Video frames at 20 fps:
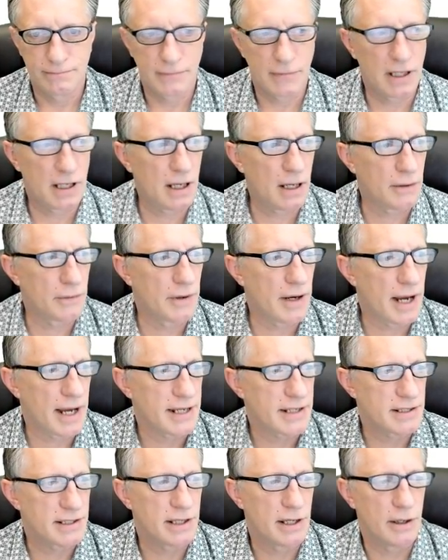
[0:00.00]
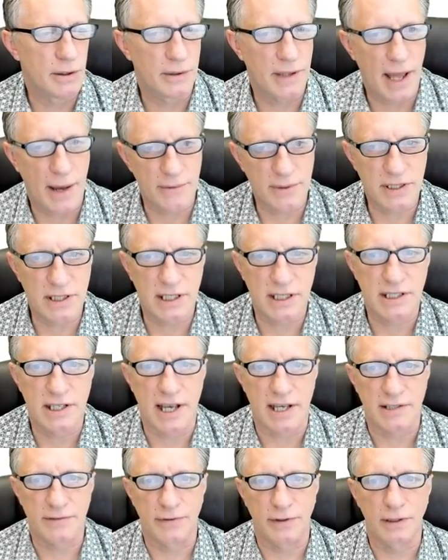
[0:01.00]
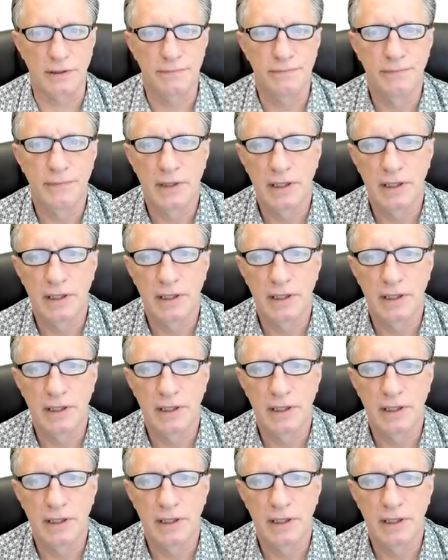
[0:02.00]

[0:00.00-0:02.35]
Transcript: All right, so that was successful.